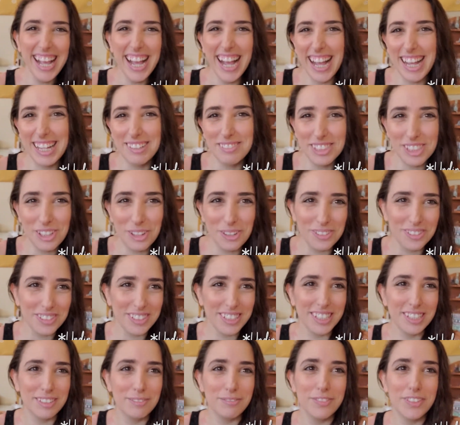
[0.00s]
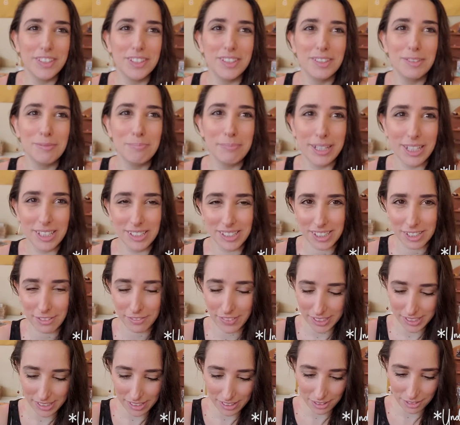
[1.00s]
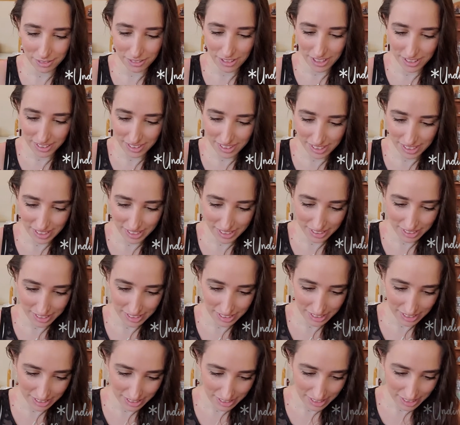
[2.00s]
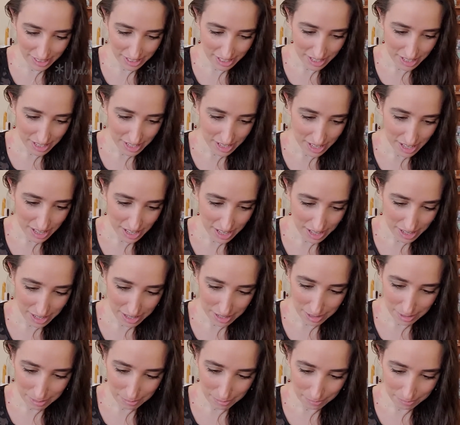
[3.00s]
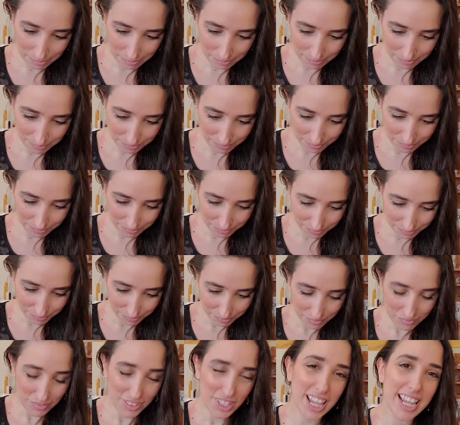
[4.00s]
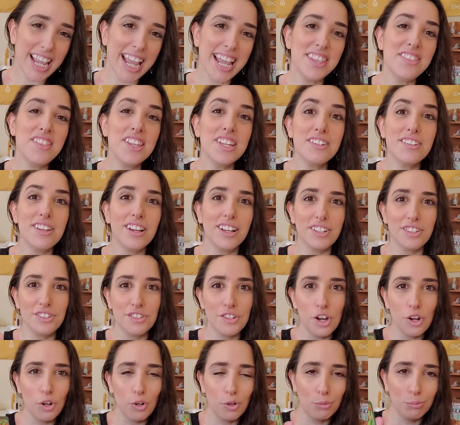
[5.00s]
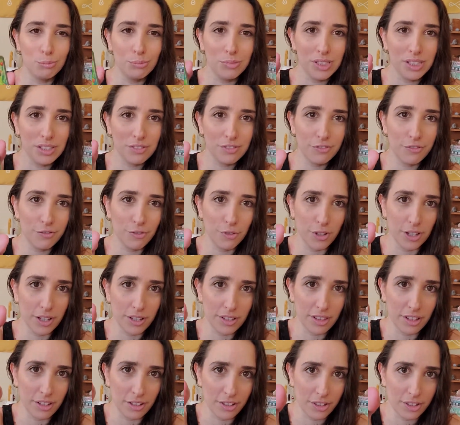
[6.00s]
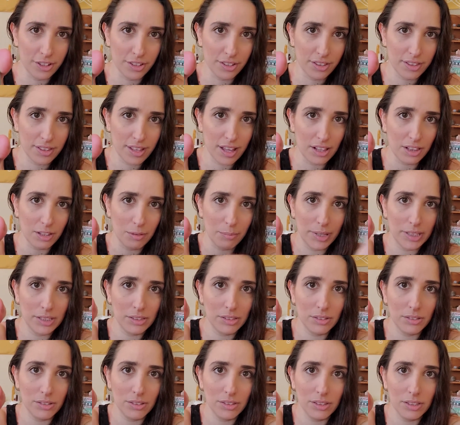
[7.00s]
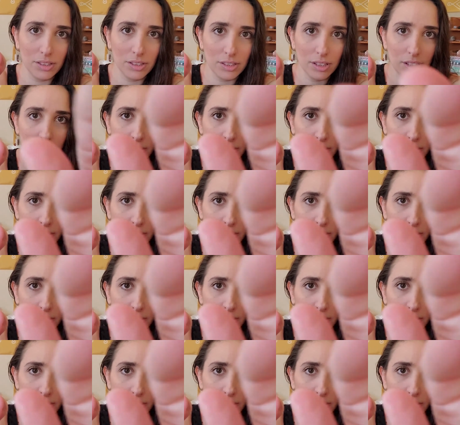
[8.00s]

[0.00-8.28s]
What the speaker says: I totally feel embarrassed if I said the wrong thing. And then gnomes for the earth elementals.